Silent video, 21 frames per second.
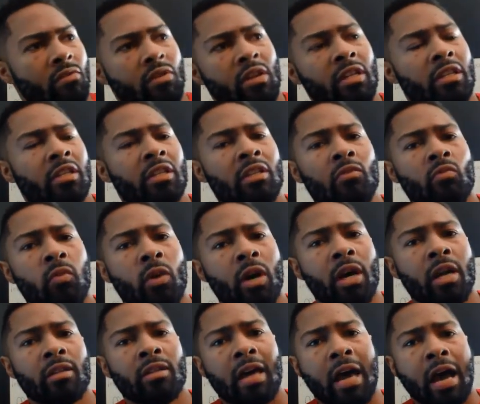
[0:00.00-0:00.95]
this is
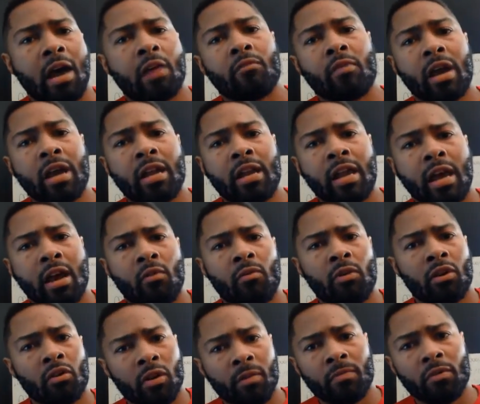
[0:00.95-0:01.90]
what's hot right now
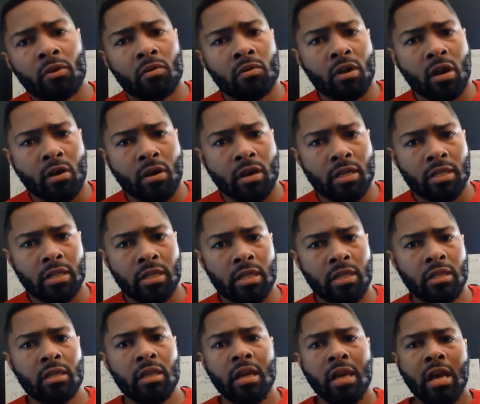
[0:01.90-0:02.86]
with
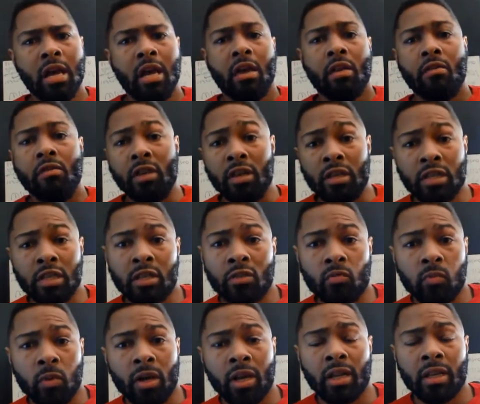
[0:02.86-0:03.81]
cryptocurrencies. This
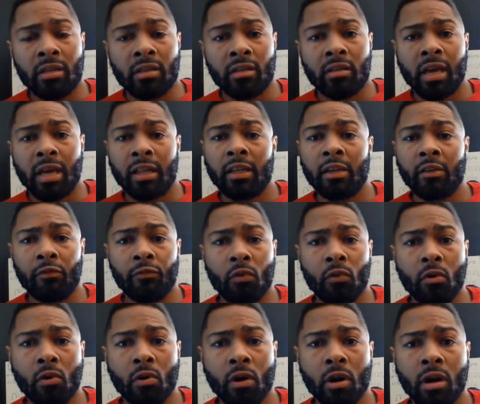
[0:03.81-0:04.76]
is what it's selling
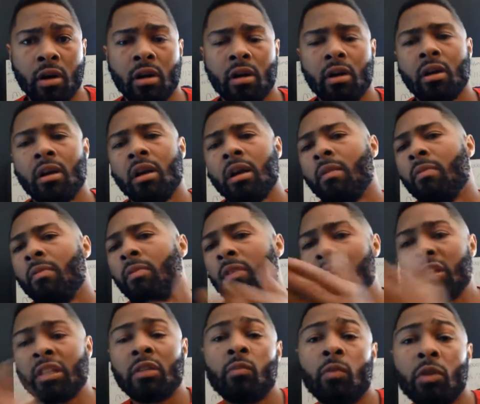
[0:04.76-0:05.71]
for.
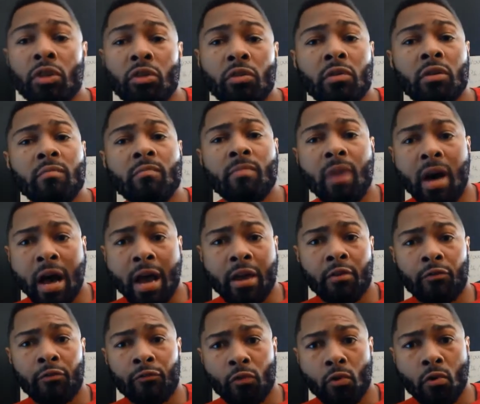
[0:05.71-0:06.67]
This is what you can buy
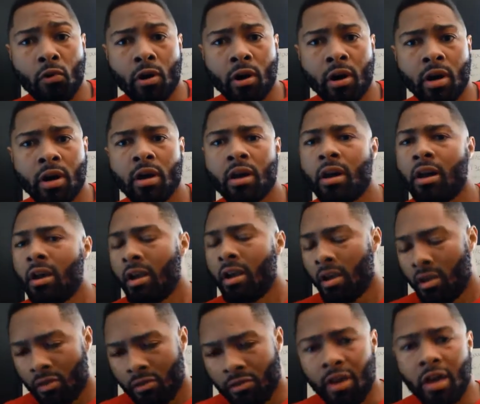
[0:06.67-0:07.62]
it for.
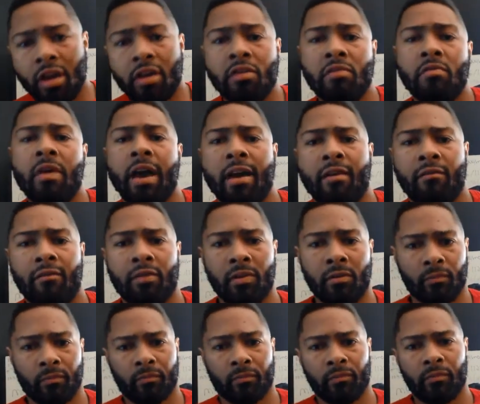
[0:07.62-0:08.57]
There you have
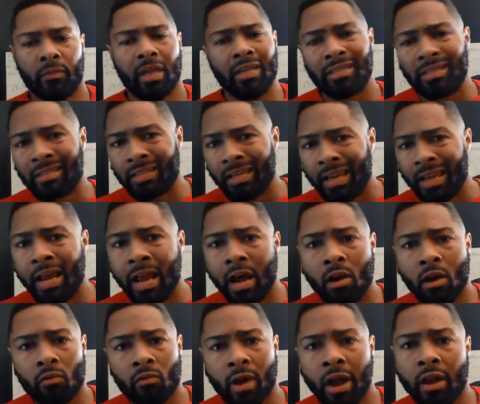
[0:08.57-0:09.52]
it. It's laid
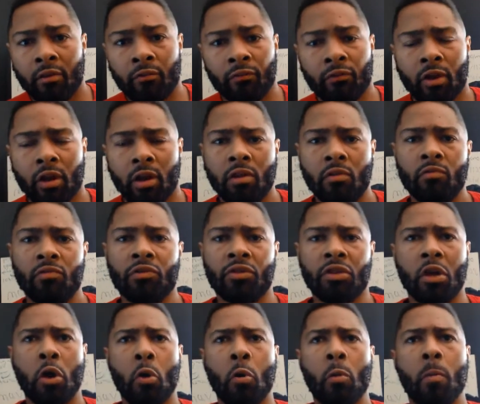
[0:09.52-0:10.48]
out right in front of you.
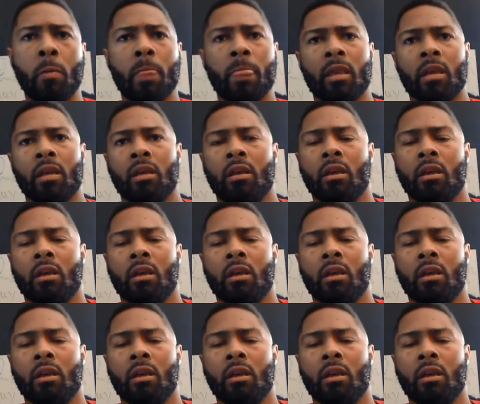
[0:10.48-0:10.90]
So